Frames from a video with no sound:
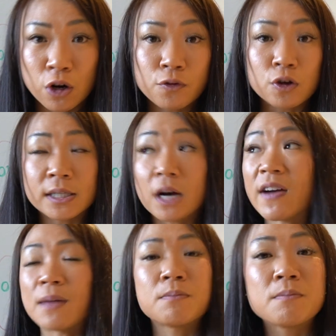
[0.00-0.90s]
of yourself
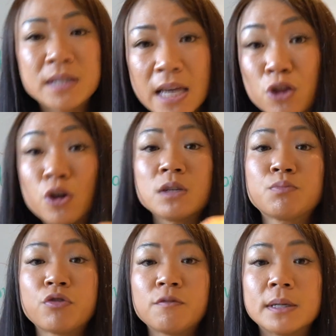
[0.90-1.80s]
and seek those
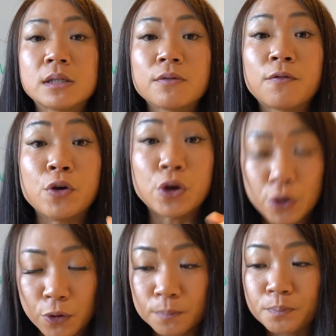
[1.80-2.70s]
improvements for
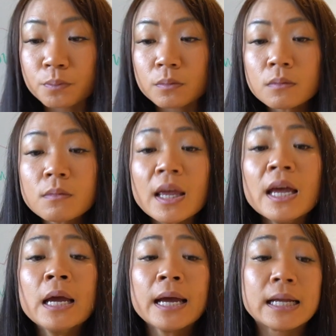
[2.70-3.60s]
you.
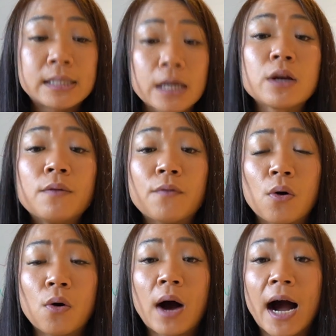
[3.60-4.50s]
And second of
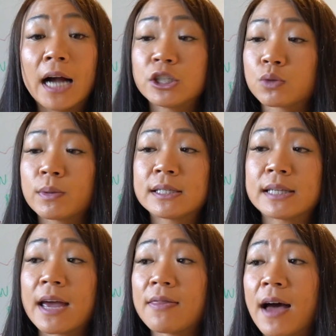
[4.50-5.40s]
all, I just want to
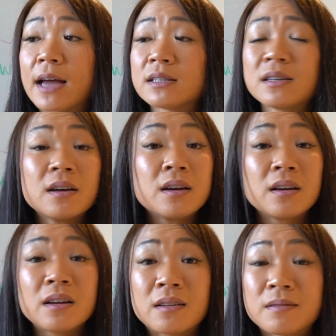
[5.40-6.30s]
say that
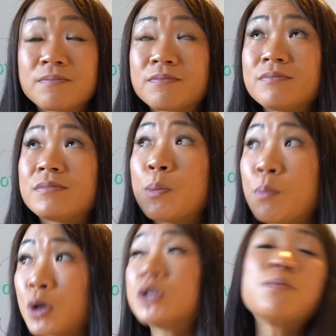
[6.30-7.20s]
the
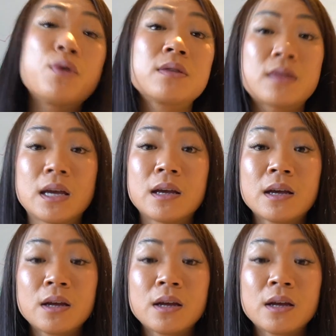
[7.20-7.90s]
most important thing